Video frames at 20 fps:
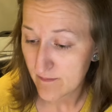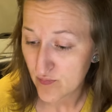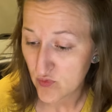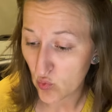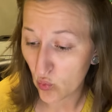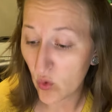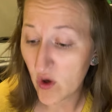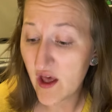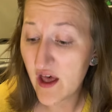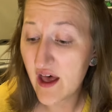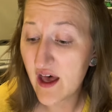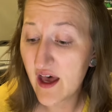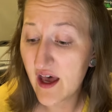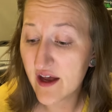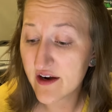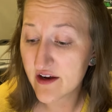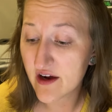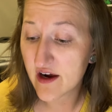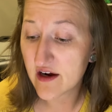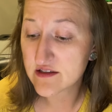What
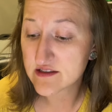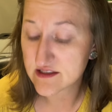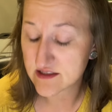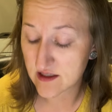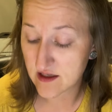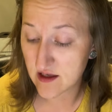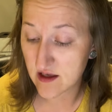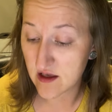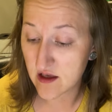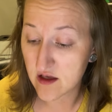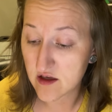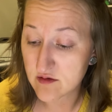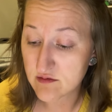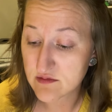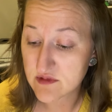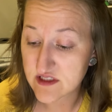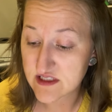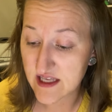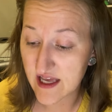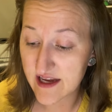are some
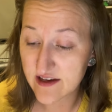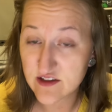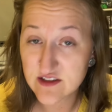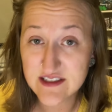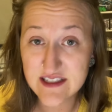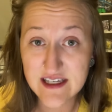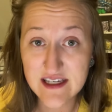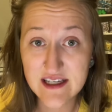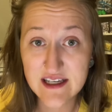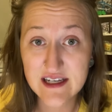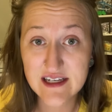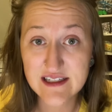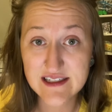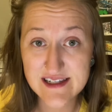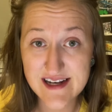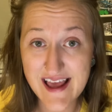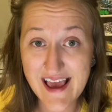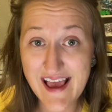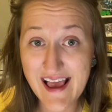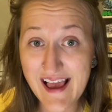cycles in
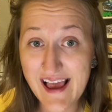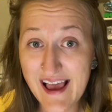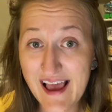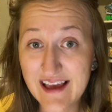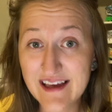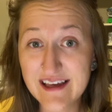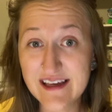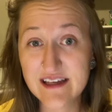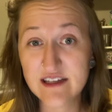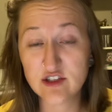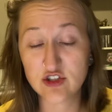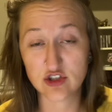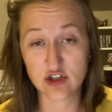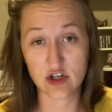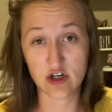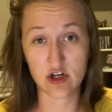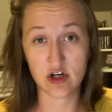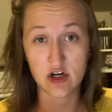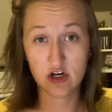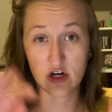
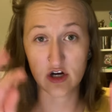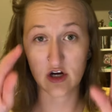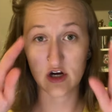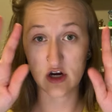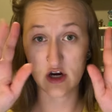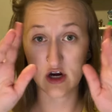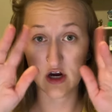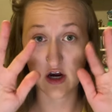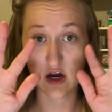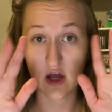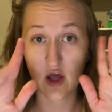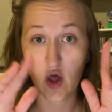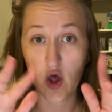nature?